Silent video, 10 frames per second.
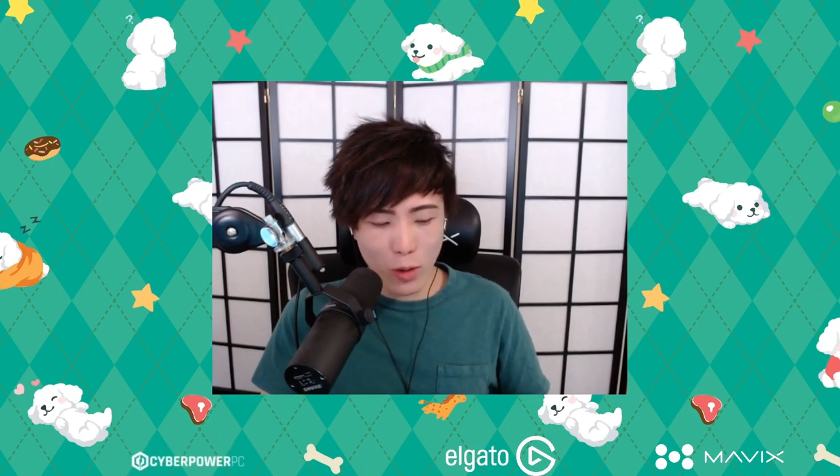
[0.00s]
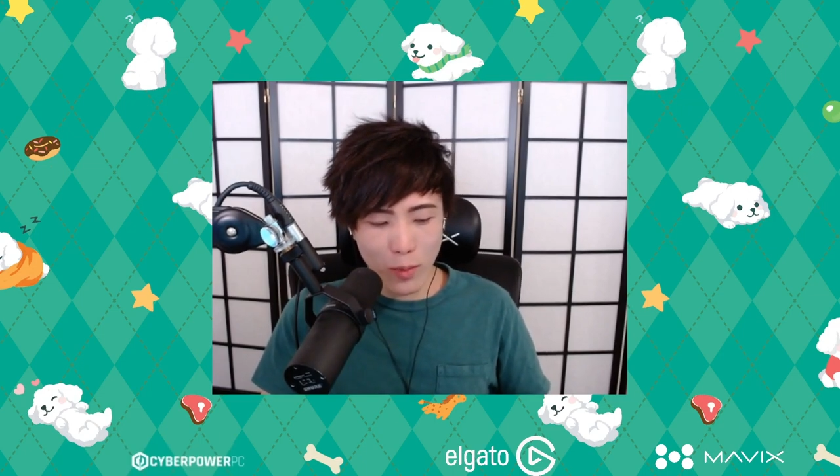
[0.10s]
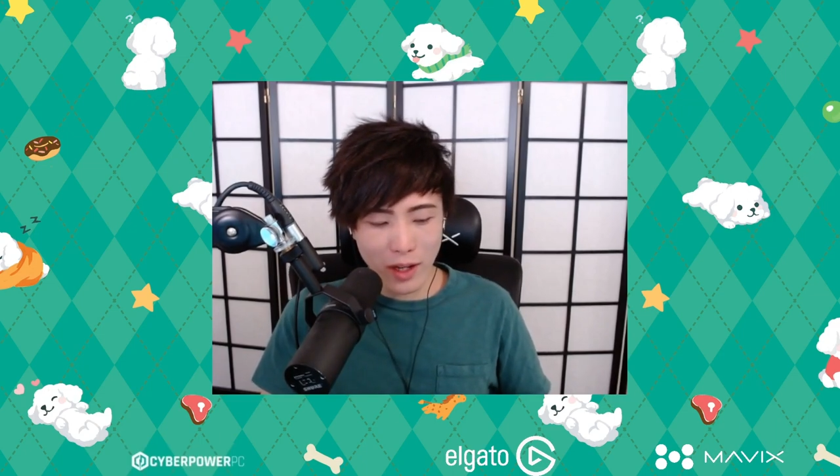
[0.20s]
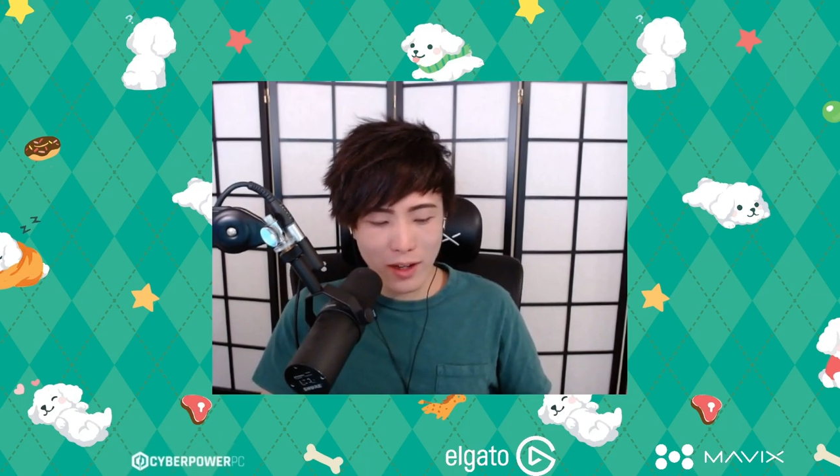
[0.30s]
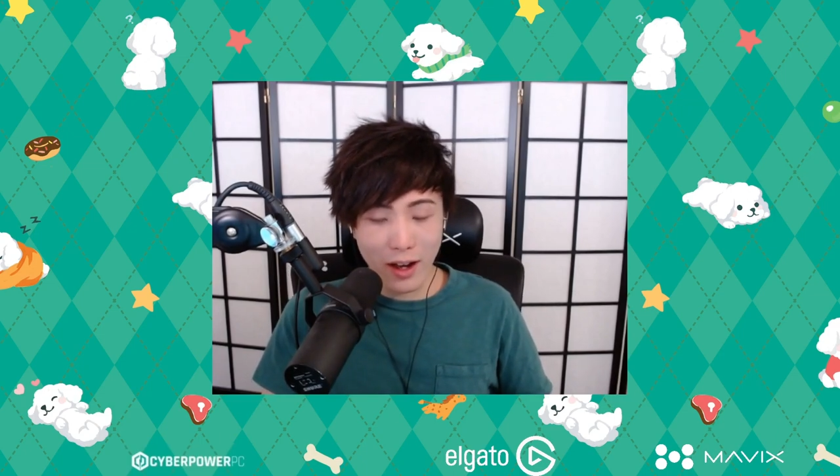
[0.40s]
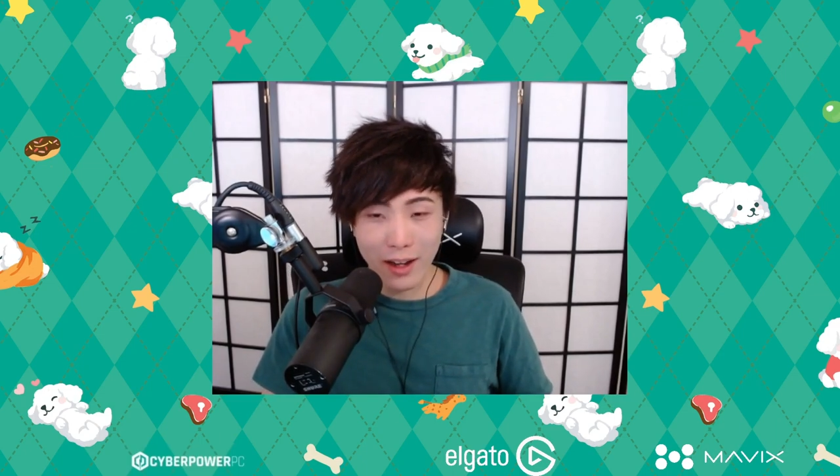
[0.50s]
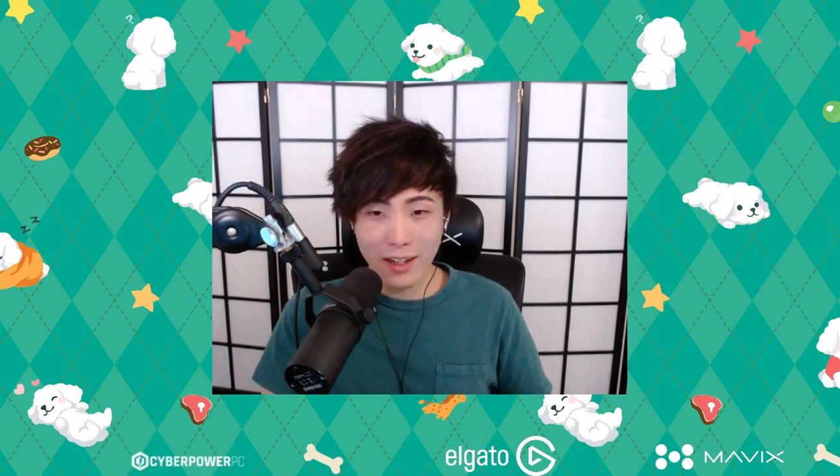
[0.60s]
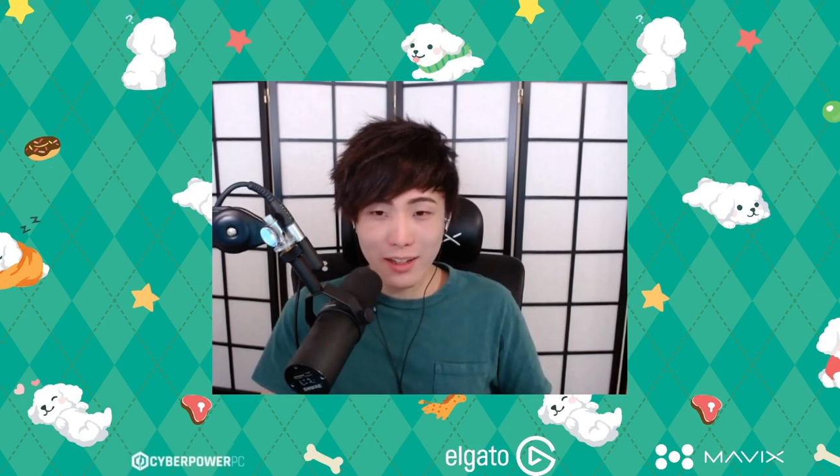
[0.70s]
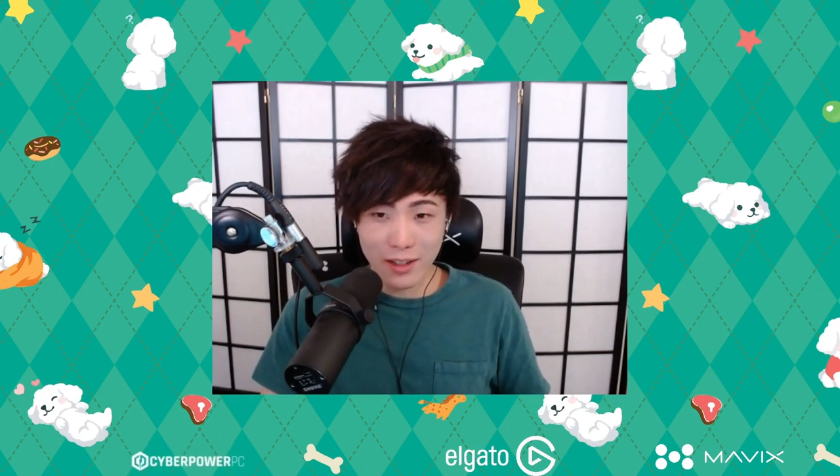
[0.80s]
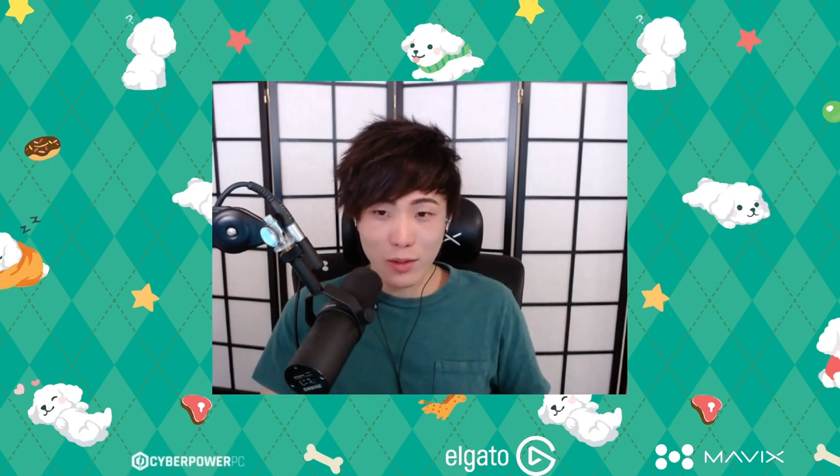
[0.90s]
oh my god,
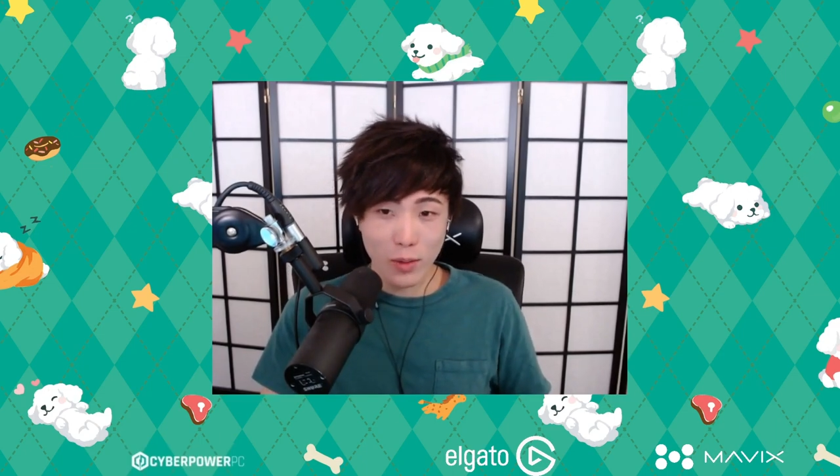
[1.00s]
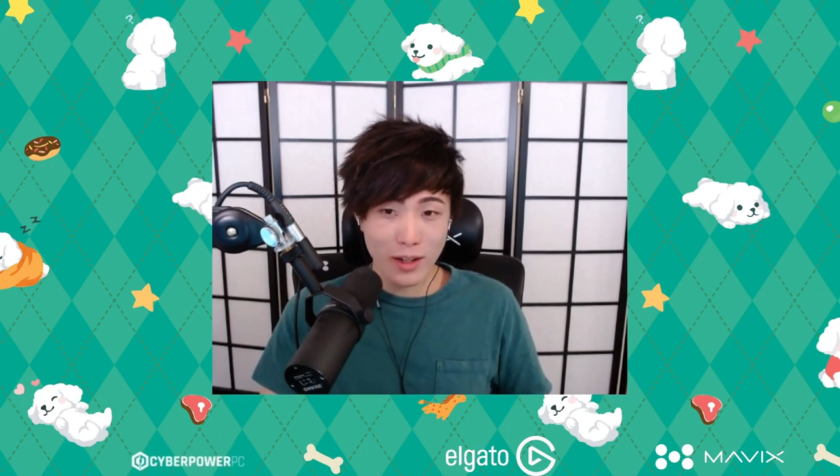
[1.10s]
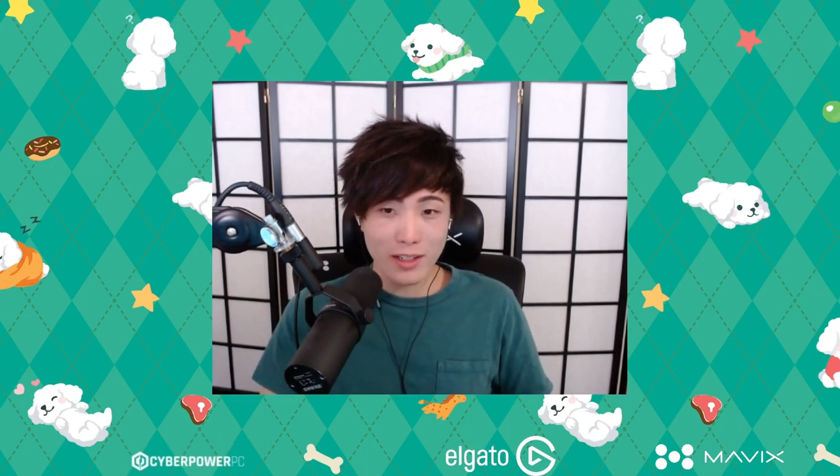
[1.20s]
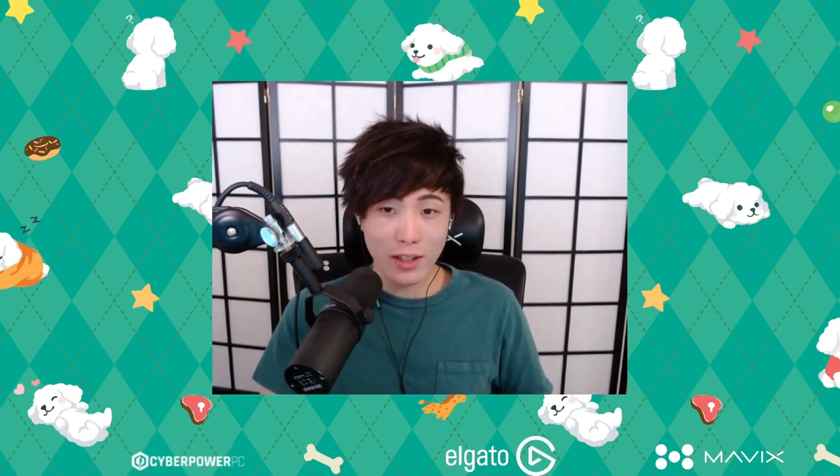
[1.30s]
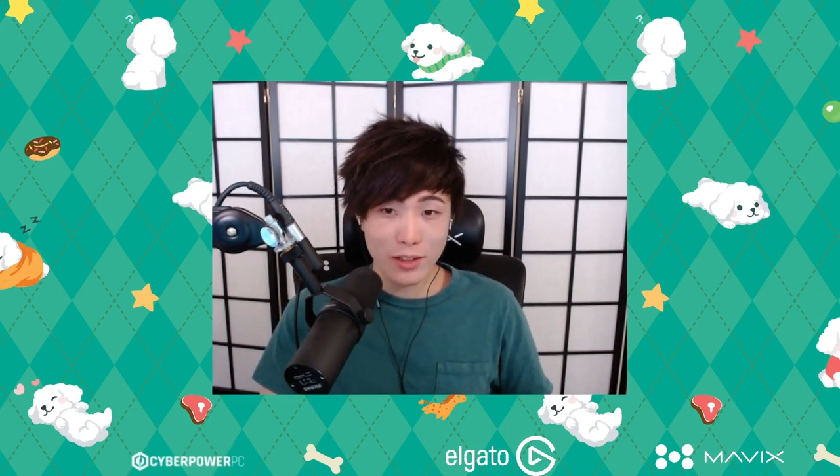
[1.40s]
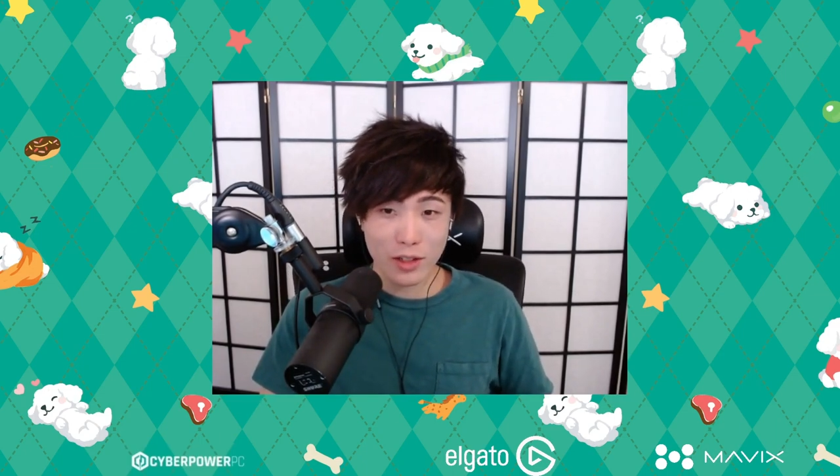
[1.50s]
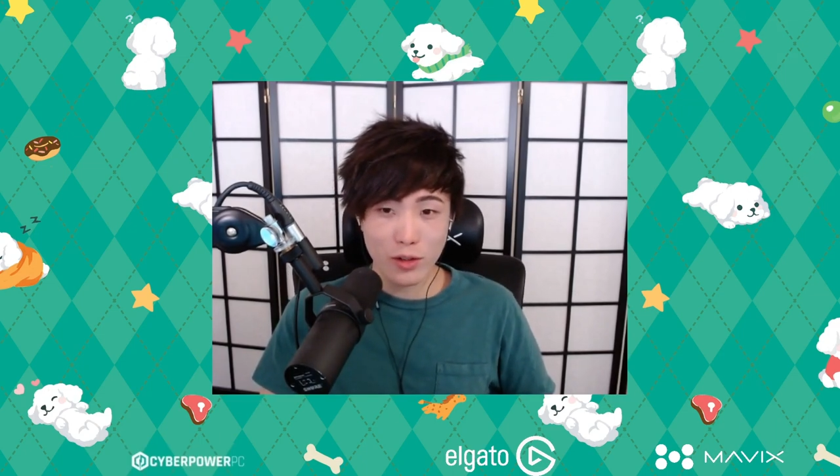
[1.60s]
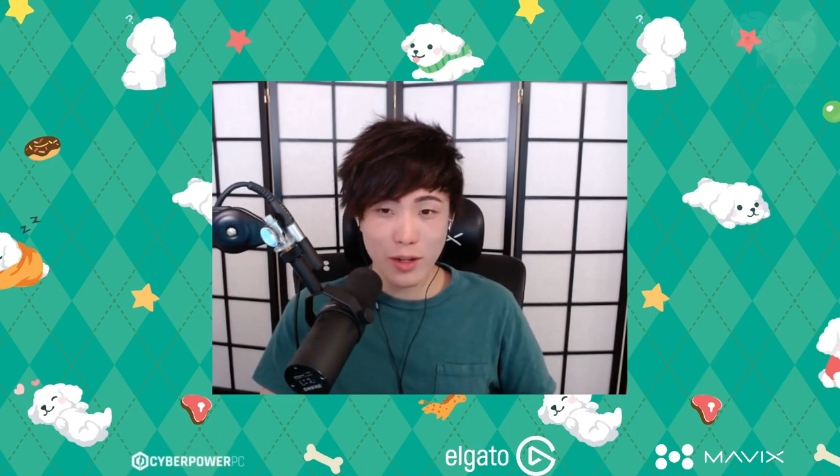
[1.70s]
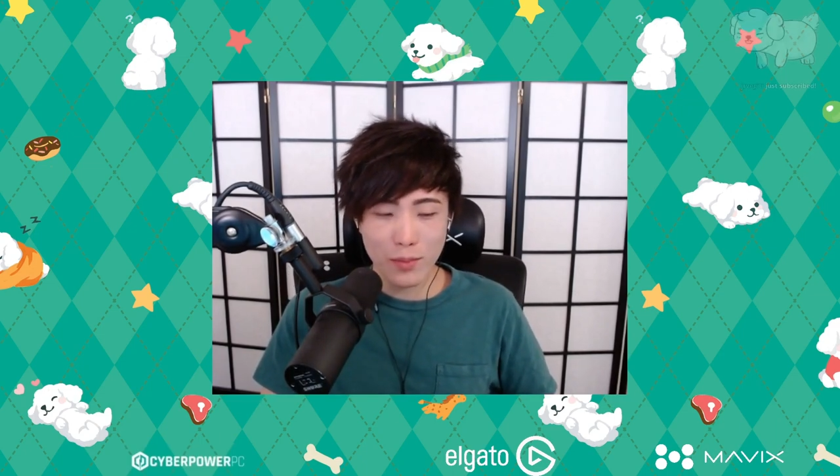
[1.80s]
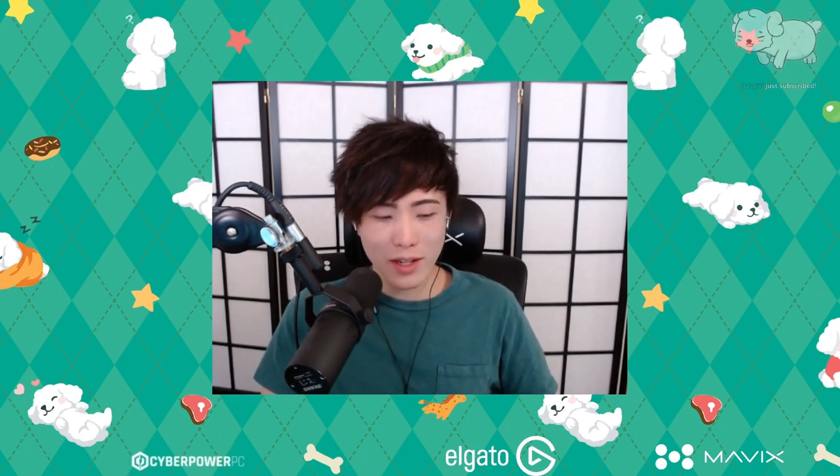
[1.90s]
he doesn't want to tell the stream,